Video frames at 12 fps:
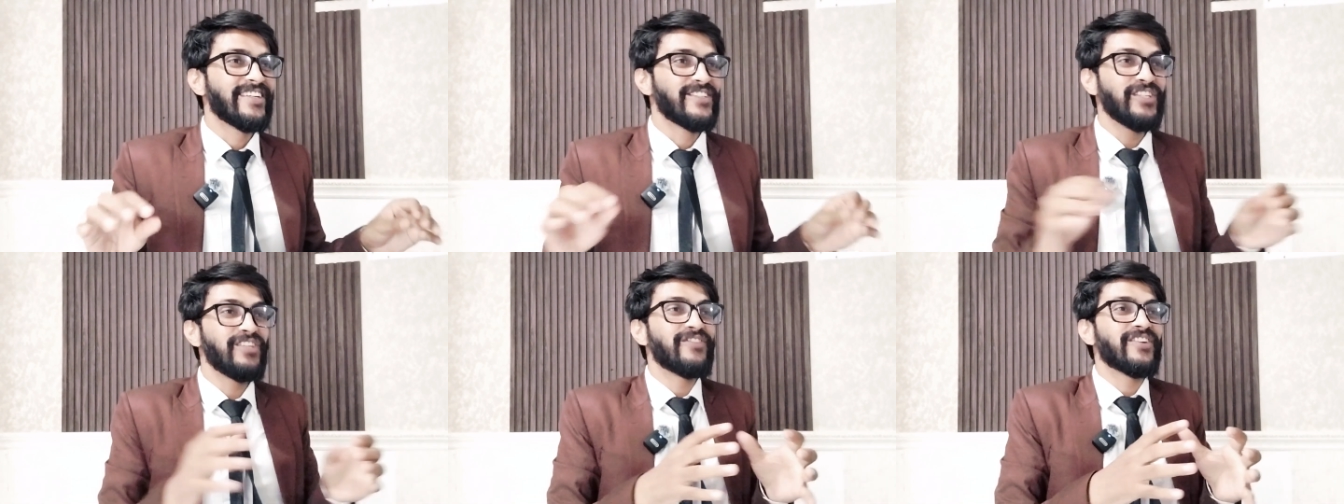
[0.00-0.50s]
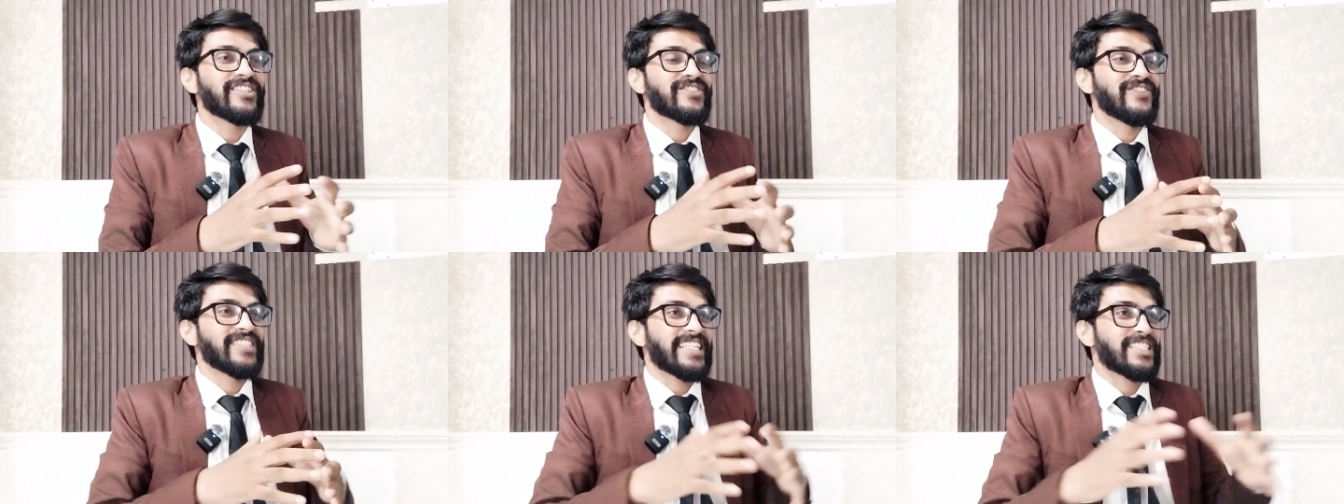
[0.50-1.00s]

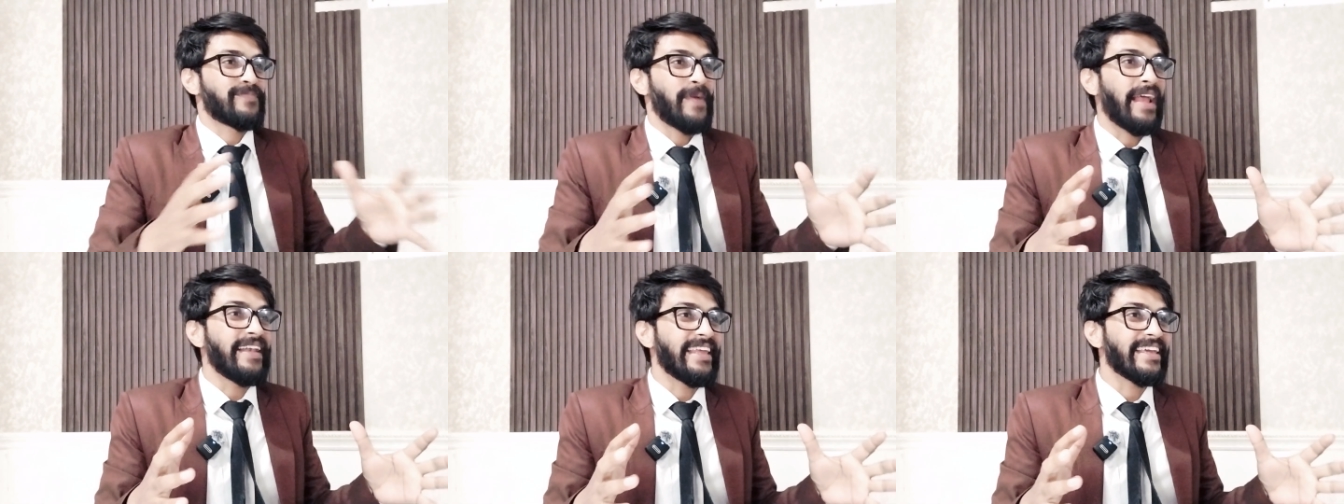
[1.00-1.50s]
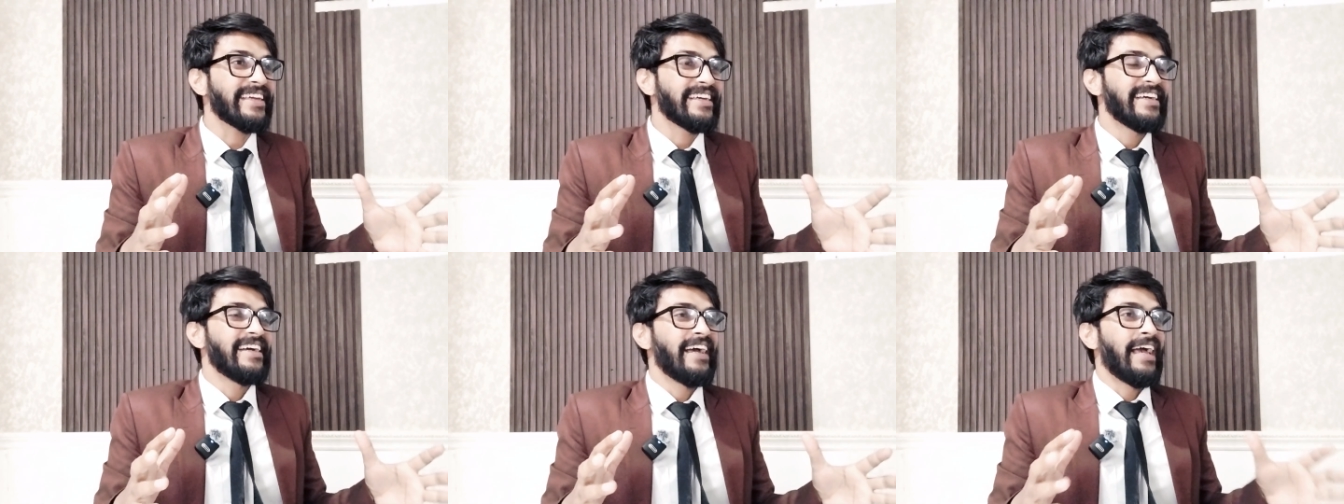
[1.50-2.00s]
universe was expanding.
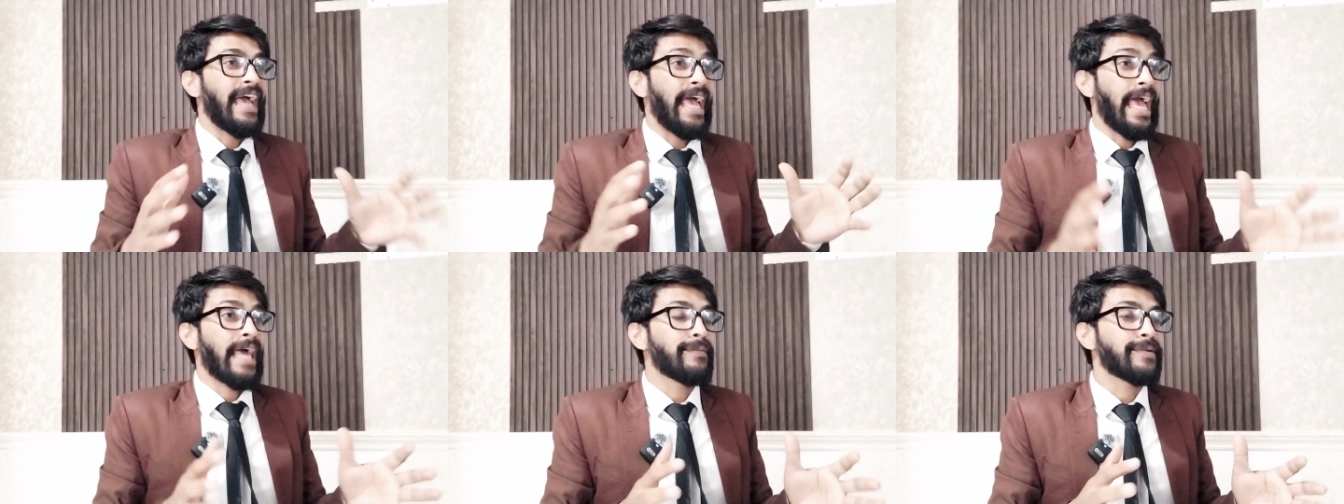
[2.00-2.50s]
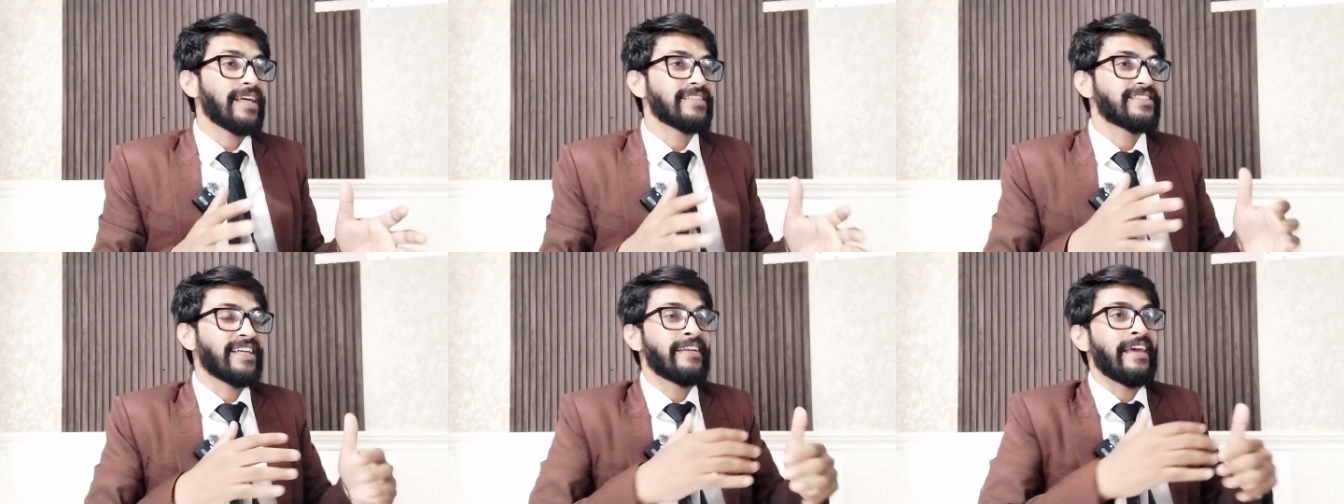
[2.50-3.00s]
Albert
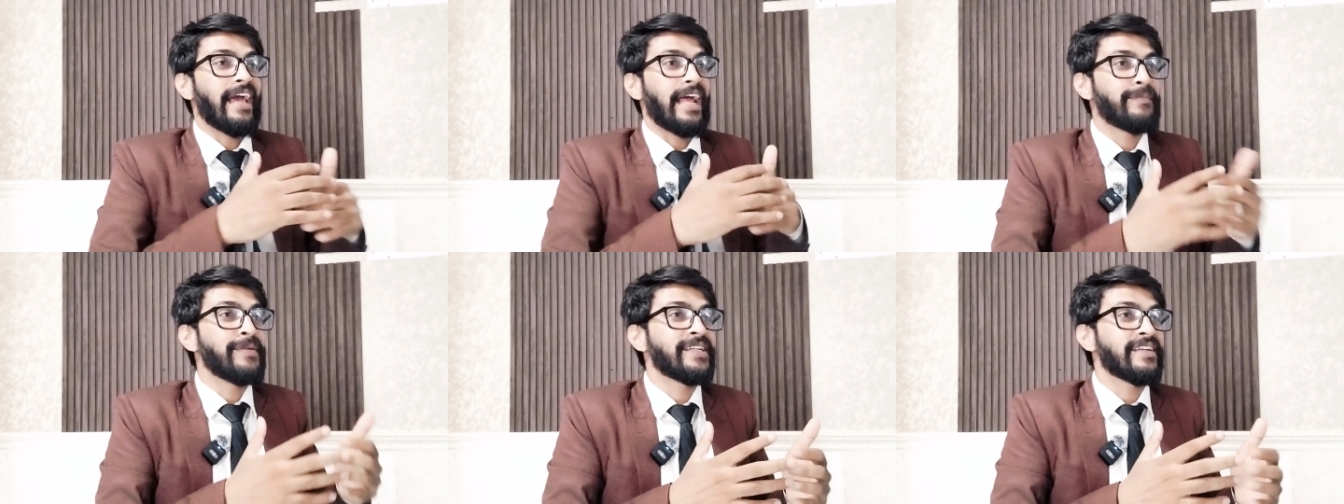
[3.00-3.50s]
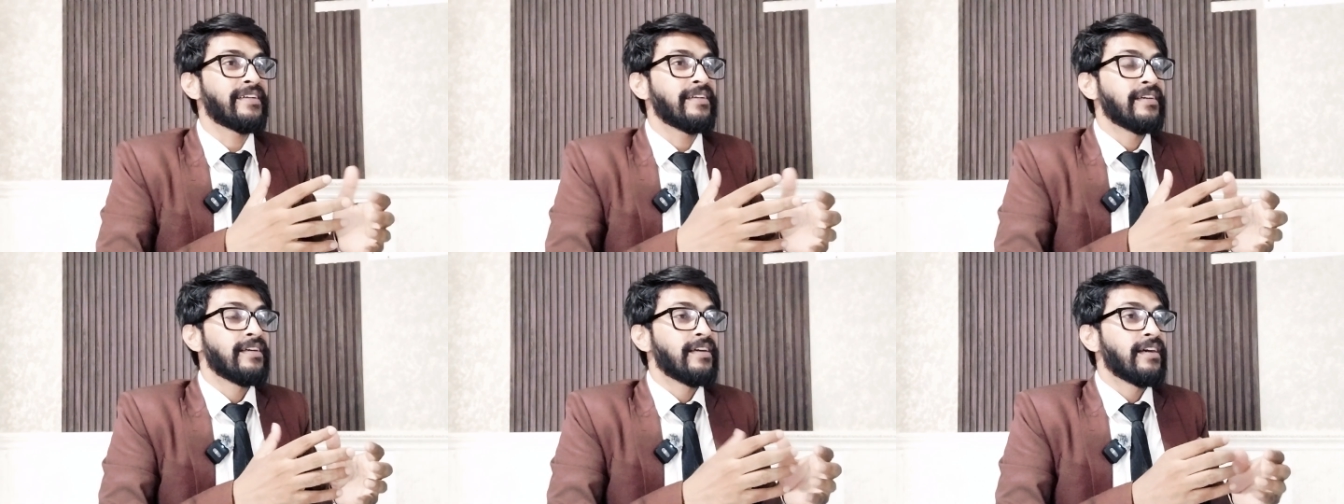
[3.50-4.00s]
Einstein admitted